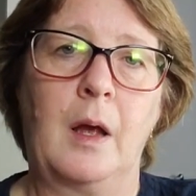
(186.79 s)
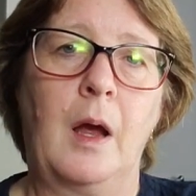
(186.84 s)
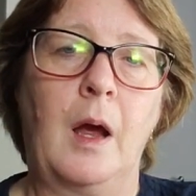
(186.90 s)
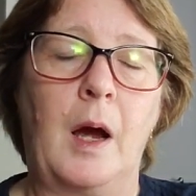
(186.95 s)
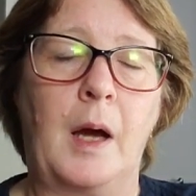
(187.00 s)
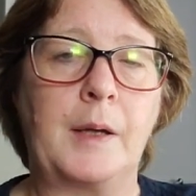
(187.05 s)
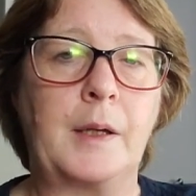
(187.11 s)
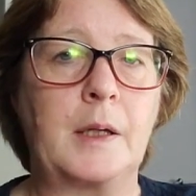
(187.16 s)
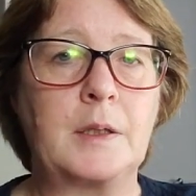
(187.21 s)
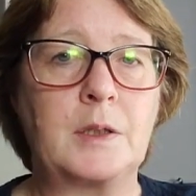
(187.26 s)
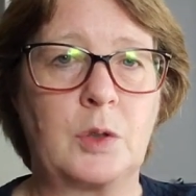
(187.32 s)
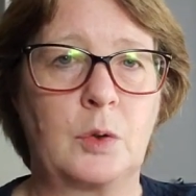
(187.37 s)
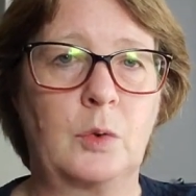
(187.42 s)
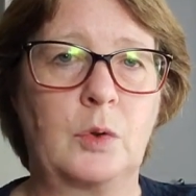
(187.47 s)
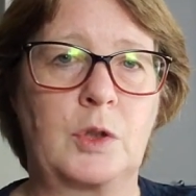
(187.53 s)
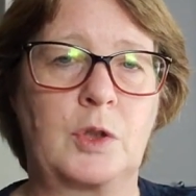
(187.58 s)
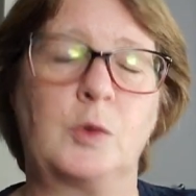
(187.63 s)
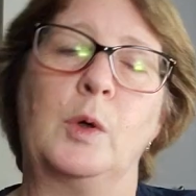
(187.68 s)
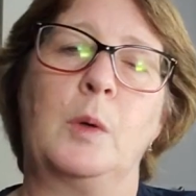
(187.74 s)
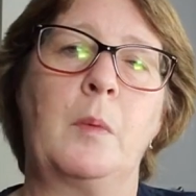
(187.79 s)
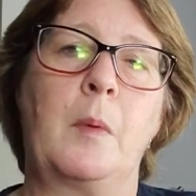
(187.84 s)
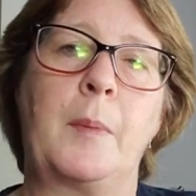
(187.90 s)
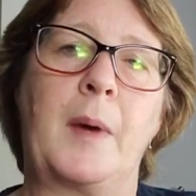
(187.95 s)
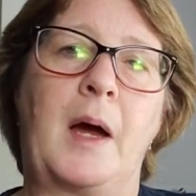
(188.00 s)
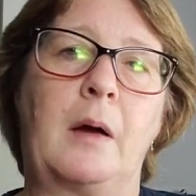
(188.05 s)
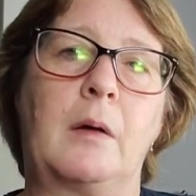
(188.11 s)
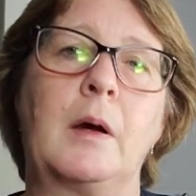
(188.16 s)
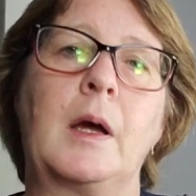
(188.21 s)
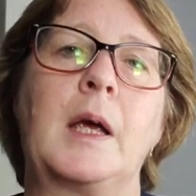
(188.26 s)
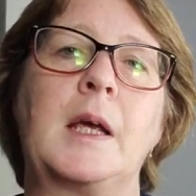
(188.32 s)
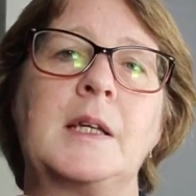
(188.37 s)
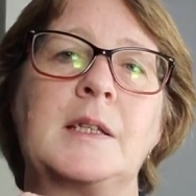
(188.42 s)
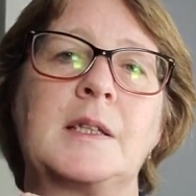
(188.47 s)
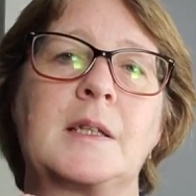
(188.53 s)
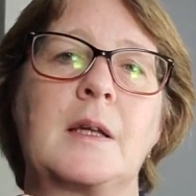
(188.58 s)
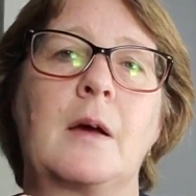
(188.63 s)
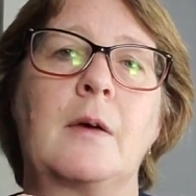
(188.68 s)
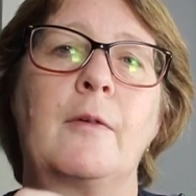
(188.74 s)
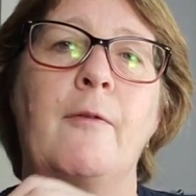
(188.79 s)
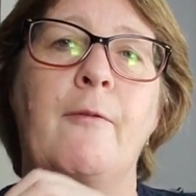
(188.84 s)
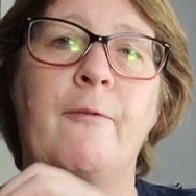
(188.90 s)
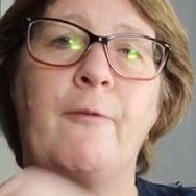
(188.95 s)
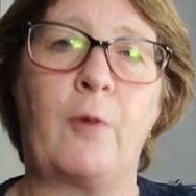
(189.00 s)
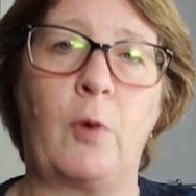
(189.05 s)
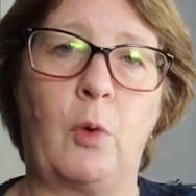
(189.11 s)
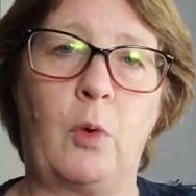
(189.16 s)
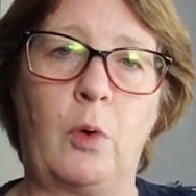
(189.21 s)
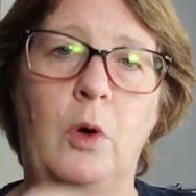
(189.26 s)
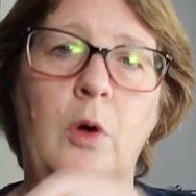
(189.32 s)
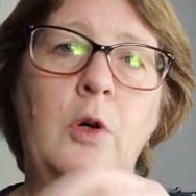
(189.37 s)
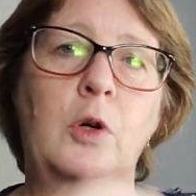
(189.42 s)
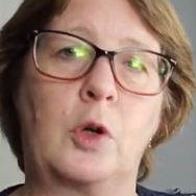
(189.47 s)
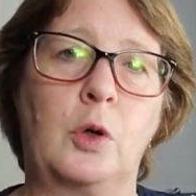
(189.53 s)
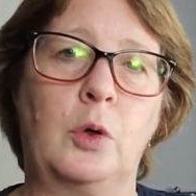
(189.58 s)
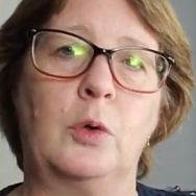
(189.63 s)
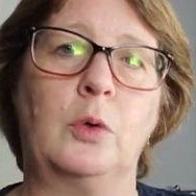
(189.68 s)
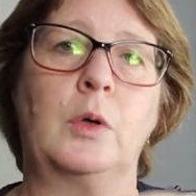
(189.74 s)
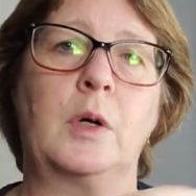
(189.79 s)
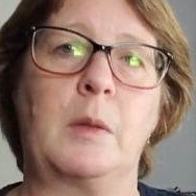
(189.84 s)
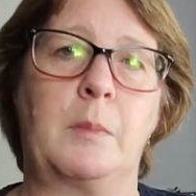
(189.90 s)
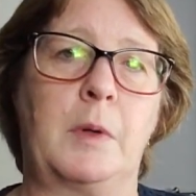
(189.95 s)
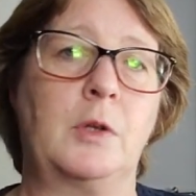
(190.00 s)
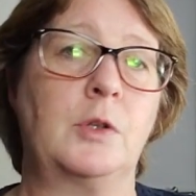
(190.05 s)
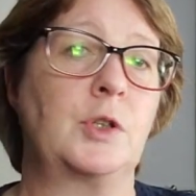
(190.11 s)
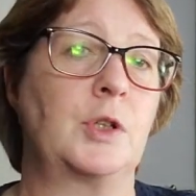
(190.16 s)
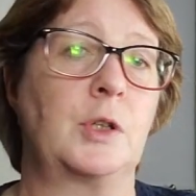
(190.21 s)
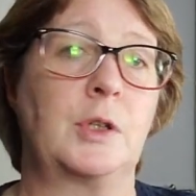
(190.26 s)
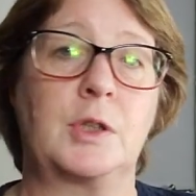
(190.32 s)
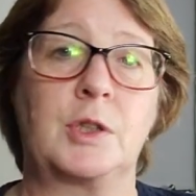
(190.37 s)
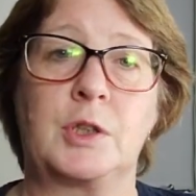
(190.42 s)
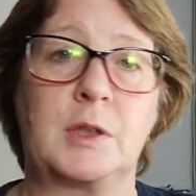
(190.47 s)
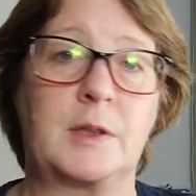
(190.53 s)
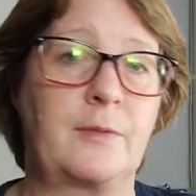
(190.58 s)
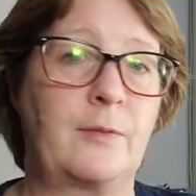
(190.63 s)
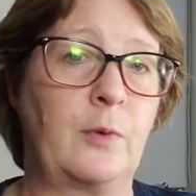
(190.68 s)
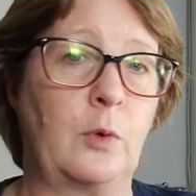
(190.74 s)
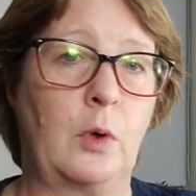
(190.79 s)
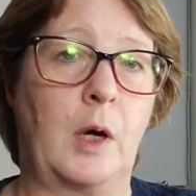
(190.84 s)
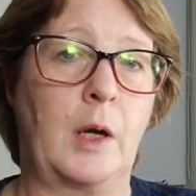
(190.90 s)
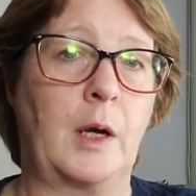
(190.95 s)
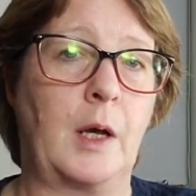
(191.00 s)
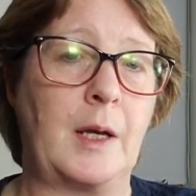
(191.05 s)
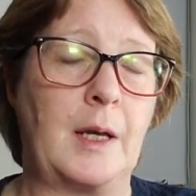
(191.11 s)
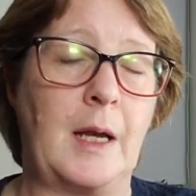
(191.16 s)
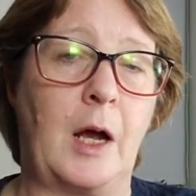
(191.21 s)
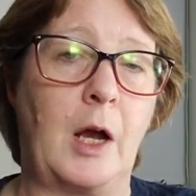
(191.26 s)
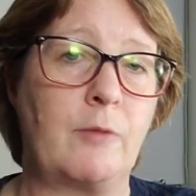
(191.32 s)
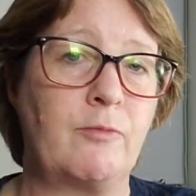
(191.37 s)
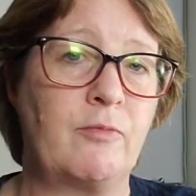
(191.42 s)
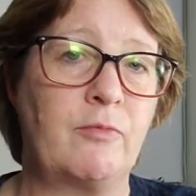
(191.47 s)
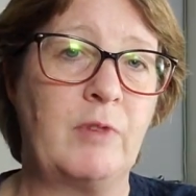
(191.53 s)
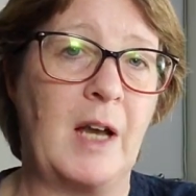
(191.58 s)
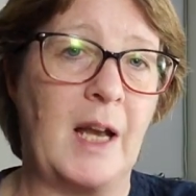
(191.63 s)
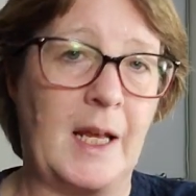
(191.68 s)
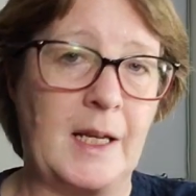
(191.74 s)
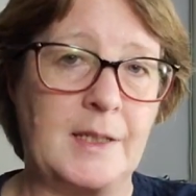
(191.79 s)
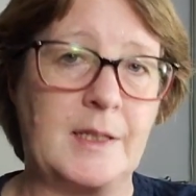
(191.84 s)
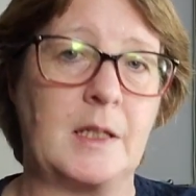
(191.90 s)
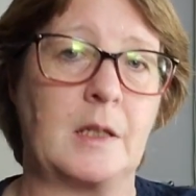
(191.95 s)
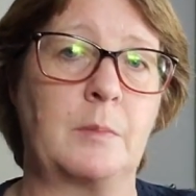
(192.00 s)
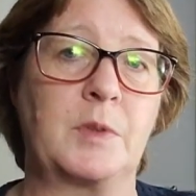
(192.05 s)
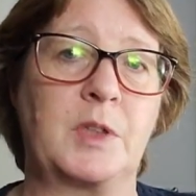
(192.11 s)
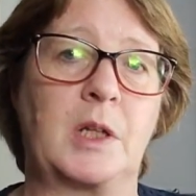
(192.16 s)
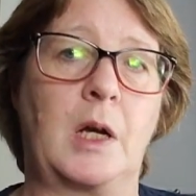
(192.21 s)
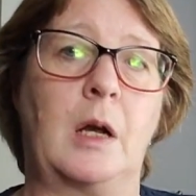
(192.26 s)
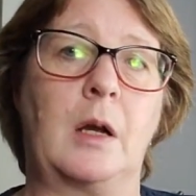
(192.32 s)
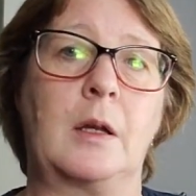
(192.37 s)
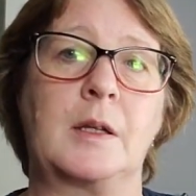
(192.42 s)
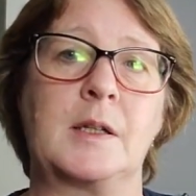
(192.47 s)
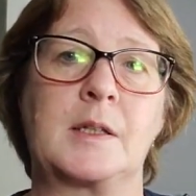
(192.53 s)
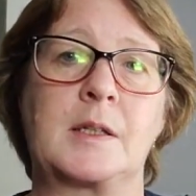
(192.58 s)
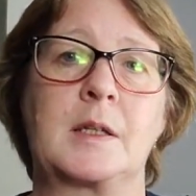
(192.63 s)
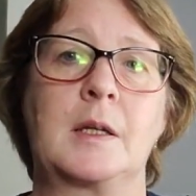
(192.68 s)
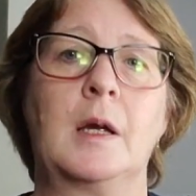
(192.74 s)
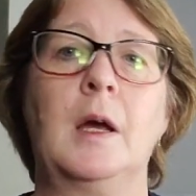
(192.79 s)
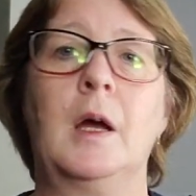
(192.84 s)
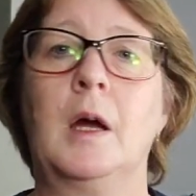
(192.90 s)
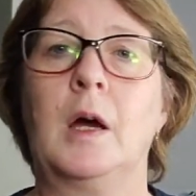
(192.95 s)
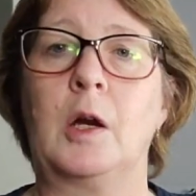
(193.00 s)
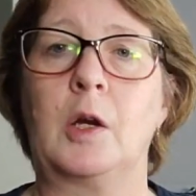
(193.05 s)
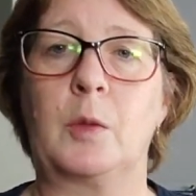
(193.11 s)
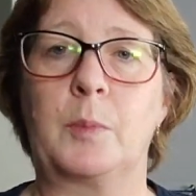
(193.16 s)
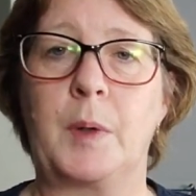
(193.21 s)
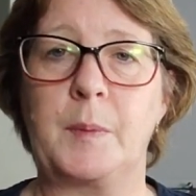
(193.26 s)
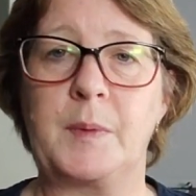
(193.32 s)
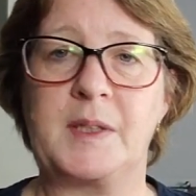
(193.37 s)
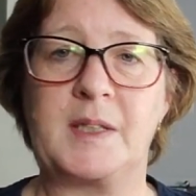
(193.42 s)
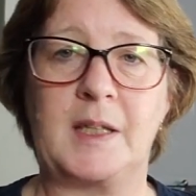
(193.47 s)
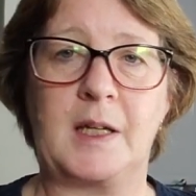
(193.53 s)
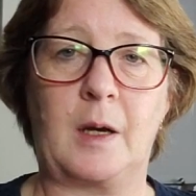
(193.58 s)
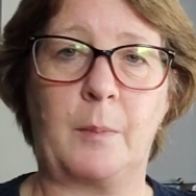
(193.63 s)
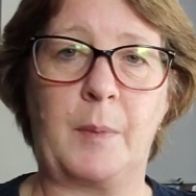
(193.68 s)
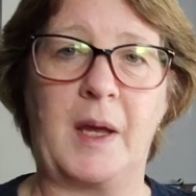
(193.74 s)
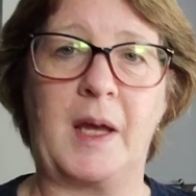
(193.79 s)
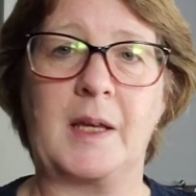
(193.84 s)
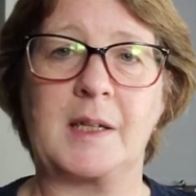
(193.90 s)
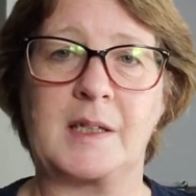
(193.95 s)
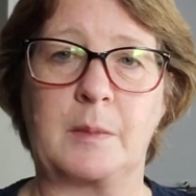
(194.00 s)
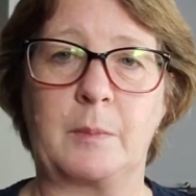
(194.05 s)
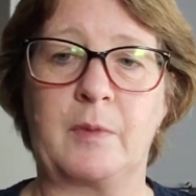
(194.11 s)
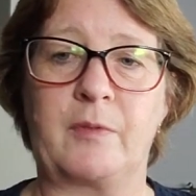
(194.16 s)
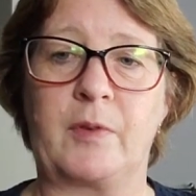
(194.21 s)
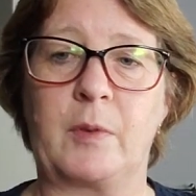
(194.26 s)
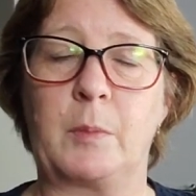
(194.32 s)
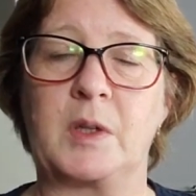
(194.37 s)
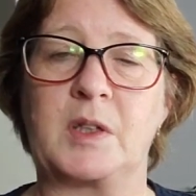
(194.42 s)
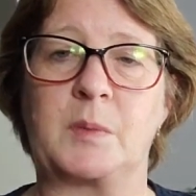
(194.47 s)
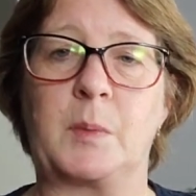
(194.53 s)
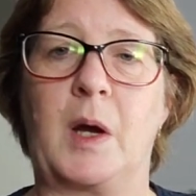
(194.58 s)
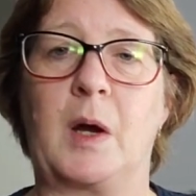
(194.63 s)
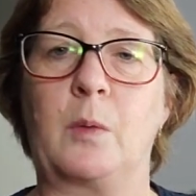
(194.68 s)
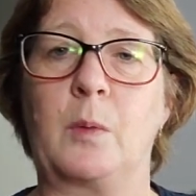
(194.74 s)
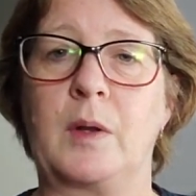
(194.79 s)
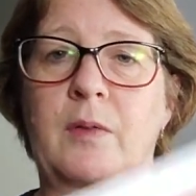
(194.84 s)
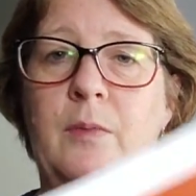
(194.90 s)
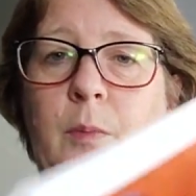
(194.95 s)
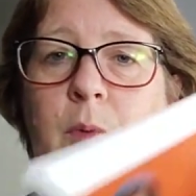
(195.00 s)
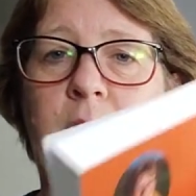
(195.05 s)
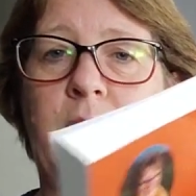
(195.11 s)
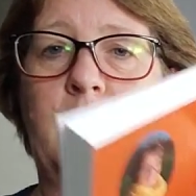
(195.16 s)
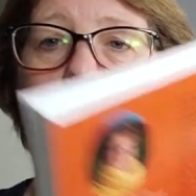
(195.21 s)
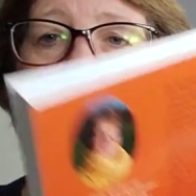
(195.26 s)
And I talked to him about his 4 core emotions, just 4, and I related them to colours. You'll probably see up here some of them as well with